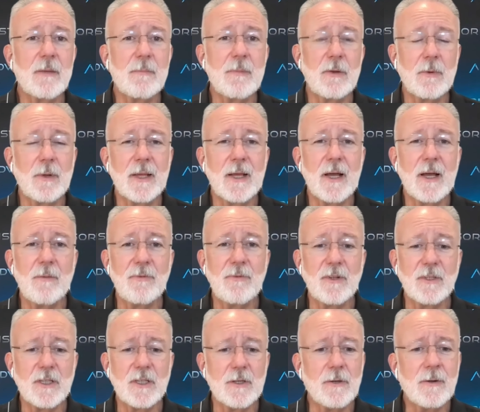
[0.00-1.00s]
can be really
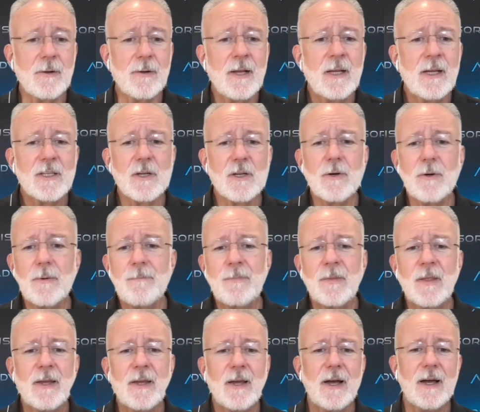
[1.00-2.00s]
helpful too. So
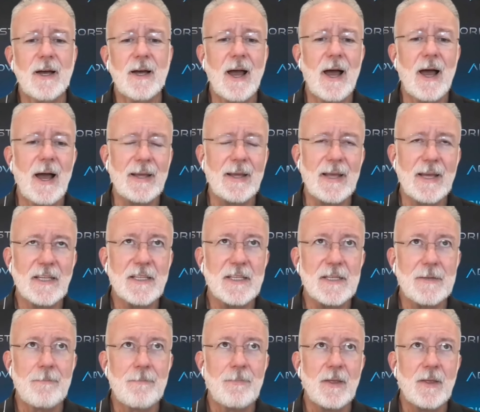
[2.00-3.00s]
I
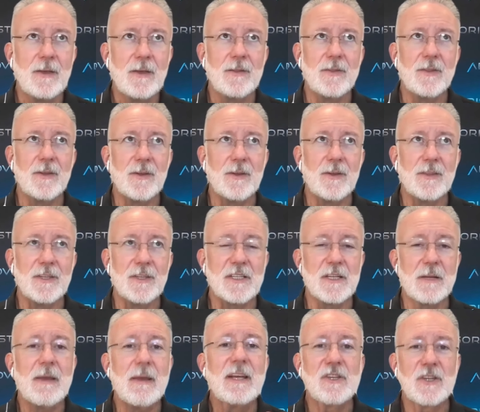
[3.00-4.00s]
guess the
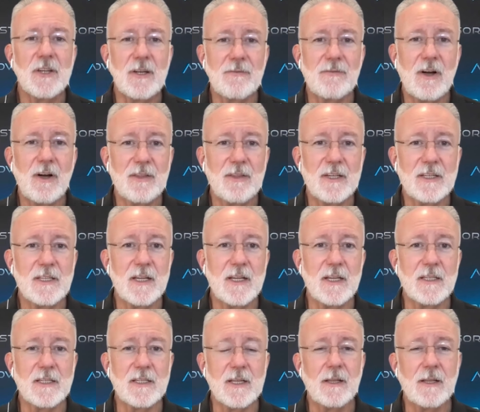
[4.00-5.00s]
summation of all this
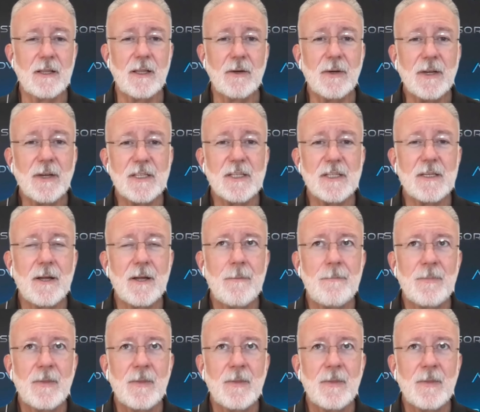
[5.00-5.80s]
is that